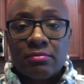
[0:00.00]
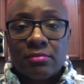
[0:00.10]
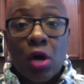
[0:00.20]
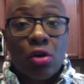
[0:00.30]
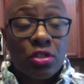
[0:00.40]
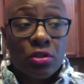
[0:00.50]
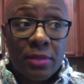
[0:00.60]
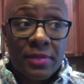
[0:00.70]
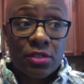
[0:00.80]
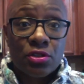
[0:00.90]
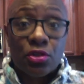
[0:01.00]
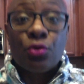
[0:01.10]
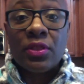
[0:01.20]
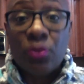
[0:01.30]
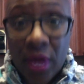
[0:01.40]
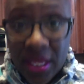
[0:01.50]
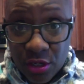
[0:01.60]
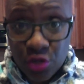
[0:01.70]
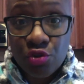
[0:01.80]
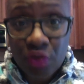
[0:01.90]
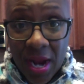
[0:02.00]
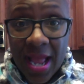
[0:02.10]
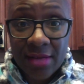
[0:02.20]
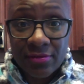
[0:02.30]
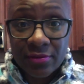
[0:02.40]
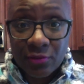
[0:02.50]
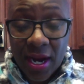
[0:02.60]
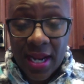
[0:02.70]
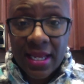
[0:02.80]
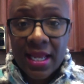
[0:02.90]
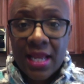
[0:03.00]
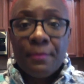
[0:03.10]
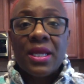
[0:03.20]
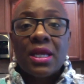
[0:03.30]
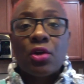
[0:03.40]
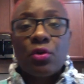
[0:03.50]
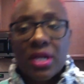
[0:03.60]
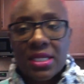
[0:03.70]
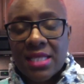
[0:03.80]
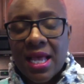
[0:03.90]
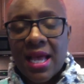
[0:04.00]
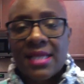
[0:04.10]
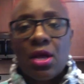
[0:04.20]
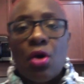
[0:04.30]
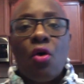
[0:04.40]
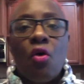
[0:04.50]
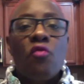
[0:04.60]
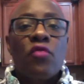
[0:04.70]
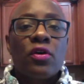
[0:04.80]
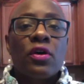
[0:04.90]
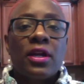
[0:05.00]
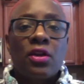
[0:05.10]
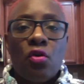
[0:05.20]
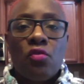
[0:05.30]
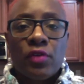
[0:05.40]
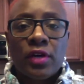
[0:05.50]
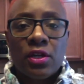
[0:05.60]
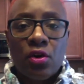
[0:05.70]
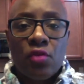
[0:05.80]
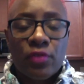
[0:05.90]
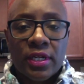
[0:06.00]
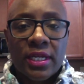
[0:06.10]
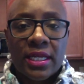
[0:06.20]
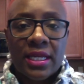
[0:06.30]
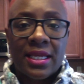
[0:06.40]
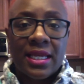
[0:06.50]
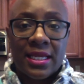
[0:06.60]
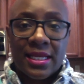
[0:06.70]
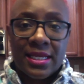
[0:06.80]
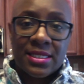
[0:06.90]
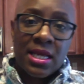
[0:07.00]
Also, let me just throw on the way that you drive, right? Being criticized over and over and over again, again, is